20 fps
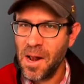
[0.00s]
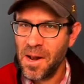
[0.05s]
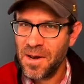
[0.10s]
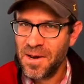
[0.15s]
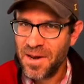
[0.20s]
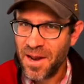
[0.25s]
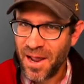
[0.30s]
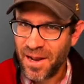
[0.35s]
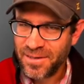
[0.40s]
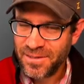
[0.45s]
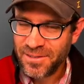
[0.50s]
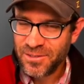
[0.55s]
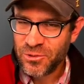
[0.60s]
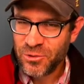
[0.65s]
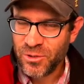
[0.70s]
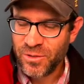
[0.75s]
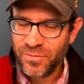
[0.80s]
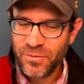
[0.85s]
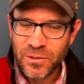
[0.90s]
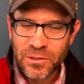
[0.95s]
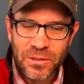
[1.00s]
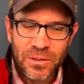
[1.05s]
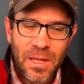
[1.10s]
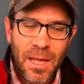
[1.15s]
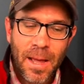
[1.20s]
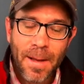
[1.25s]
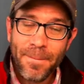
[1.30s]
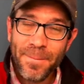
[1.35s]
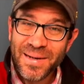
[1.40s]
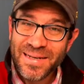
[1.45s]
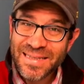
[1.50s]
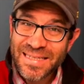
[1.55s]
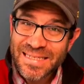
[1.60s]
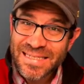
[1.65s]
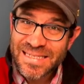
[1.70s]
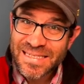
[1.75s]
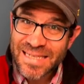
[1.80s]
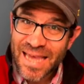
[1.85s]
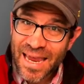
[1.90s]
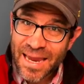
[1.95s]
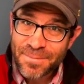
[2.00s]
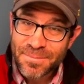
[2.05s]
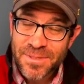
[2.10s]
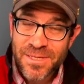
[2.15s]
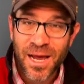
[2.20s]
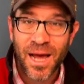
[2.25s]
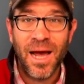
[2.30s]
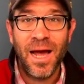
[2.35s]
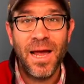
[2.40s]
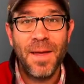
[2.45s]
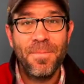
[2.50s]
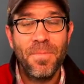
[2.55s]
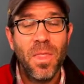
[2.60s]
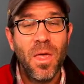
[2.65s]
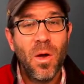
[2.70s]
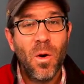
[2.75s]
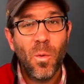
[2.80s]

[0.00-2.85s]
Not trivial, but at the same time,